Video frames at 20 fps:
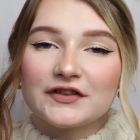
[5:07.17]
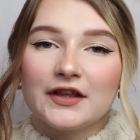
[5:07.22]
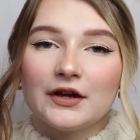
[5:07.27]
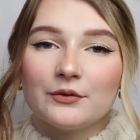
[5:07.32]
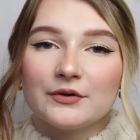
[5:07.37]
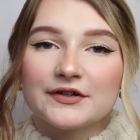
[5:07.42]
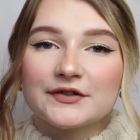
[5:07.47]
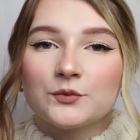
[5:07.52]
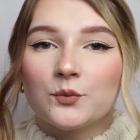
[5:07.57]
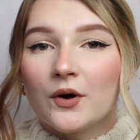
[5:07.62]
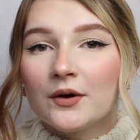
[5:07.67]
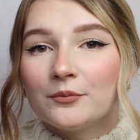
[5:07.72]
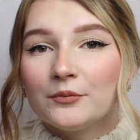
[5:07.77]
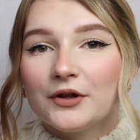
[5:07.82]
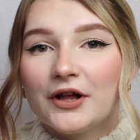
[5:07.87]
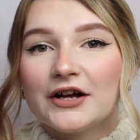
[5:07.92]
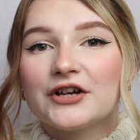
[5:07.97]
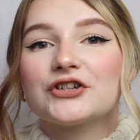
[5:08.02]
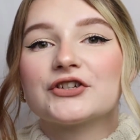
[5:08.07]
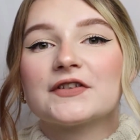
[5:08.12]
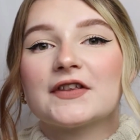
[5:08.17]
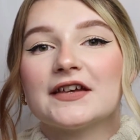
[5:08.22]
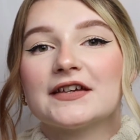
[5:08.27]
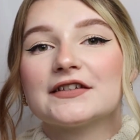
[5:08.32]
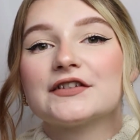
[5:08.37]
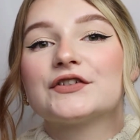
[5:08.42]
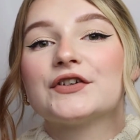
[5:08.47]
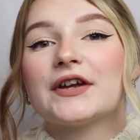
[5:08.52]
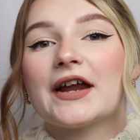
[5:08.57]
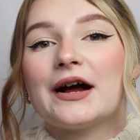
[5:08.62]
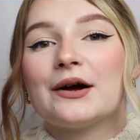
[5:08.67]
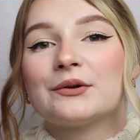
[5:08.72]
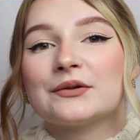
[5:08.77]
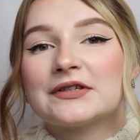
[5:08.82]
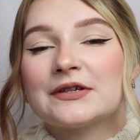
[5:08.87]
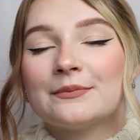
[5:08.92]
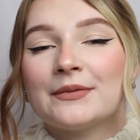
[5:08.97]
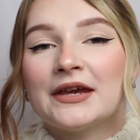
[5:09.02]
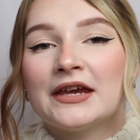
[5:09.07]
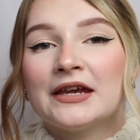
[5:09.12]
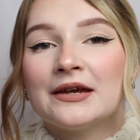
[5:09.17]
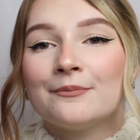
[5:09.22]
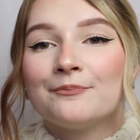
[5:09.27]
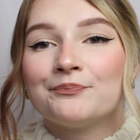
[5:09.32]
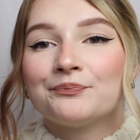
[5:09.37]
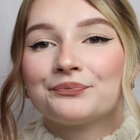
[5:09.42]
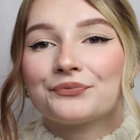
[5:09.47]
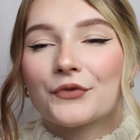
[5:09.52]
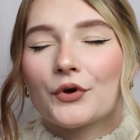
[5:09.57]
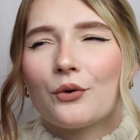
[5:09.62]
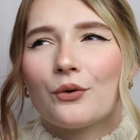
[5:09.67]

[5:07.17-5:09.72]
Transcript: there was one blush that stood out to me,